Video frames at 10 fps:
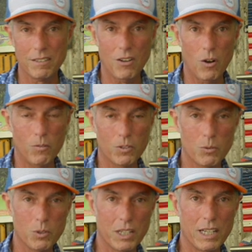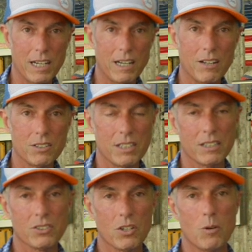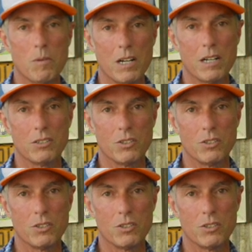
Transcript: Hopefully we'll get out on Texoma,